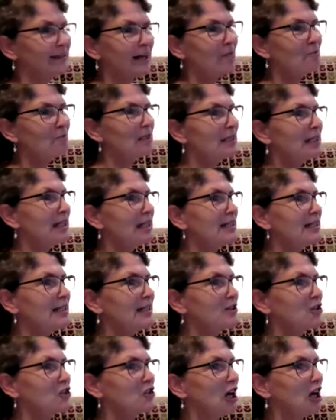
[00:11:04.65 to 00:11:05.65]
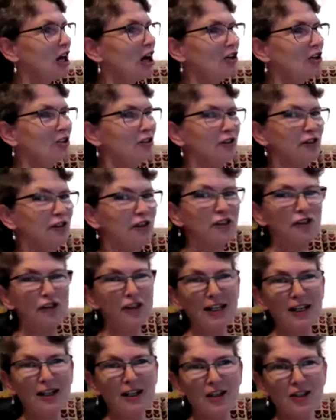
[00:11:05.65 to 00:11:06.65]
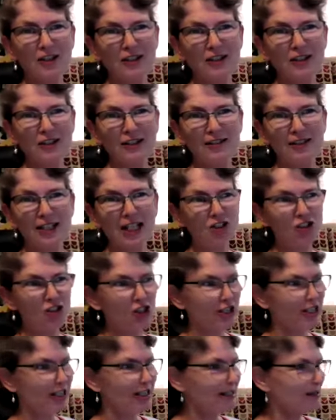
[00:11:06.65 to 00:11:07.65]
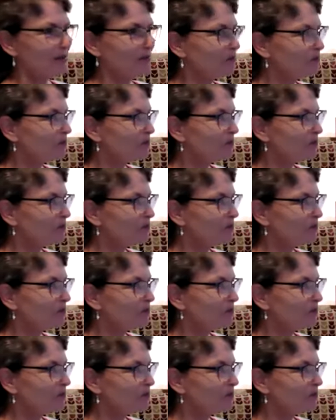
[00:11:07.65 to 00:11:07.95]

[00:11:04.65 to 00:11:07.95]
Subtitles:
I'm leading the charge for fearless teachers.